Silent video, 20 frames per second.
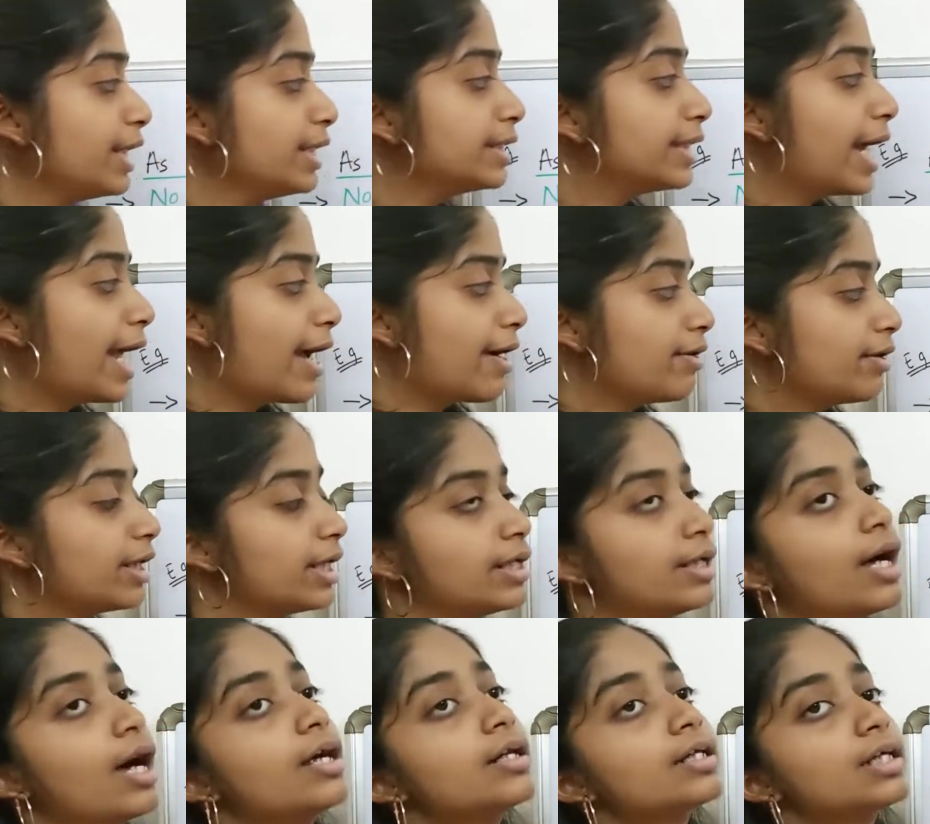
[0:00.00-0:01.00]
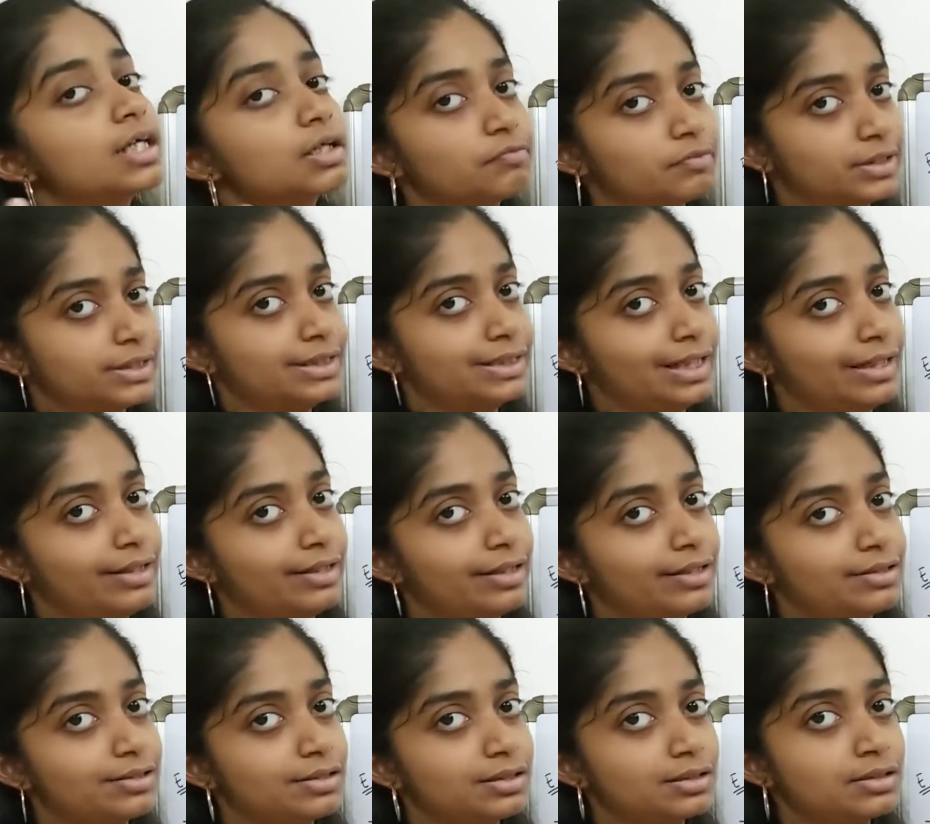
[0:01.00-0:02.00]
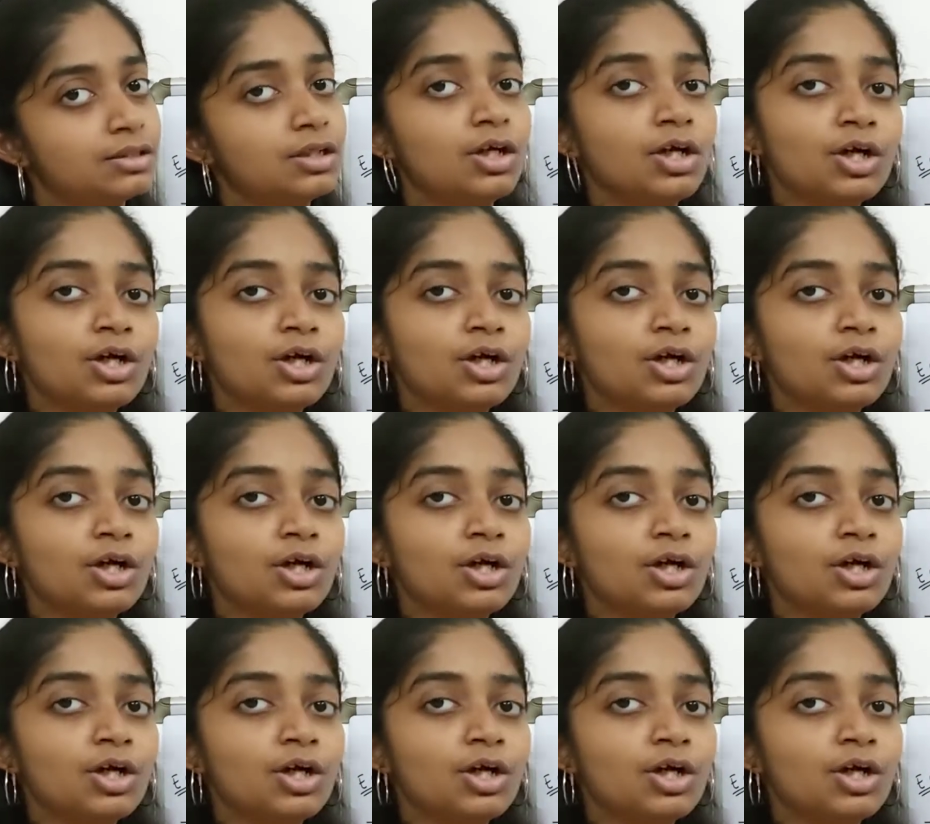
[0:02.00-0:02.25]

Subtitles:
there in our given sentence.